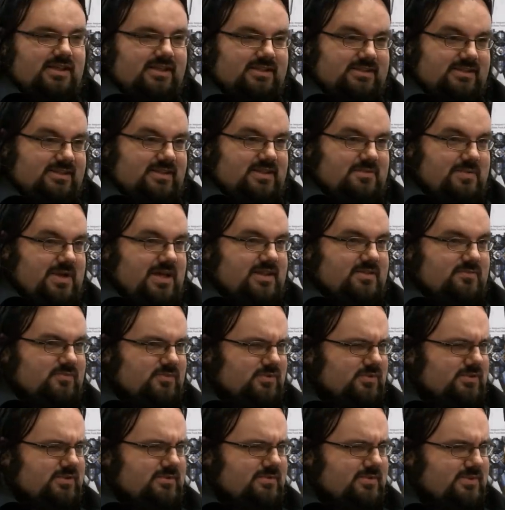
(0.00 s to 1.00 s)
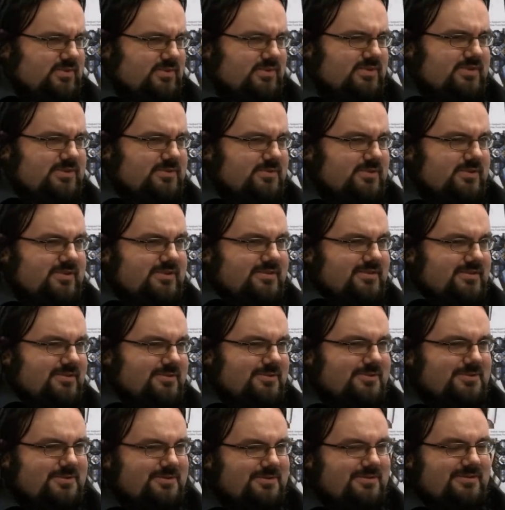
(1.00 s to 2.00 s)
is it the Badab War you thought it was,
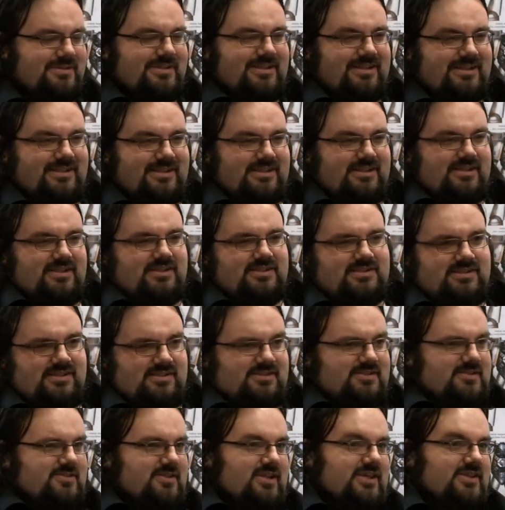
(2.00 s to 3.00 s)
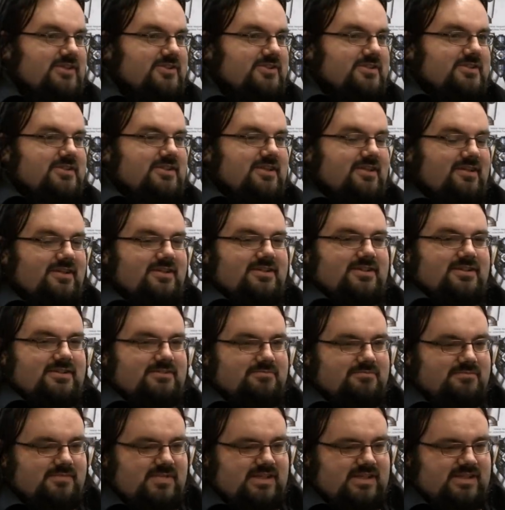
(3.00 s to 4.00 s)
or did stranger and darker
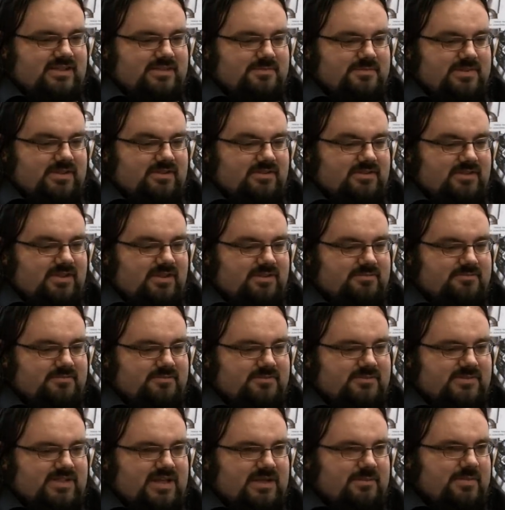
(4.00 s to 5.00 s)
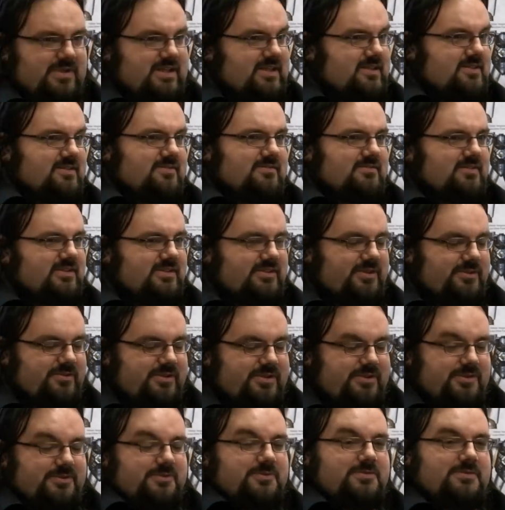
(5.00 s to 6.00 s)
things take place than you
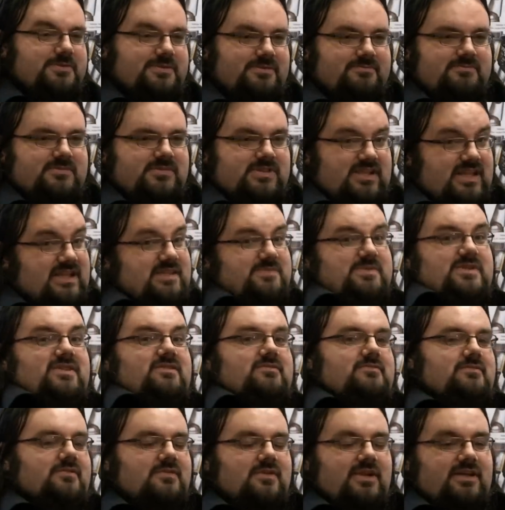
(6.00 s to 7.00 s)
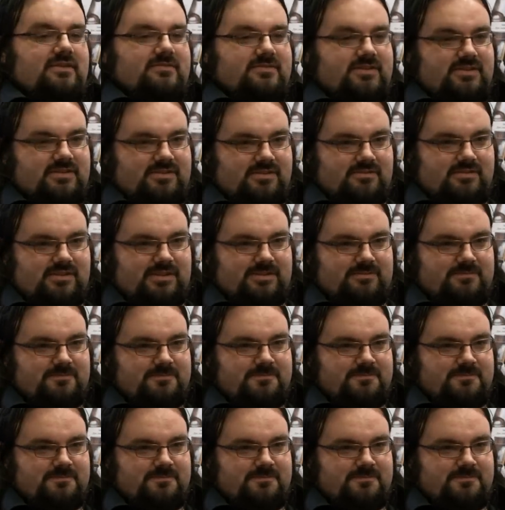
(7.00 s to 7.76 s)
knew? So that's been great fun to write.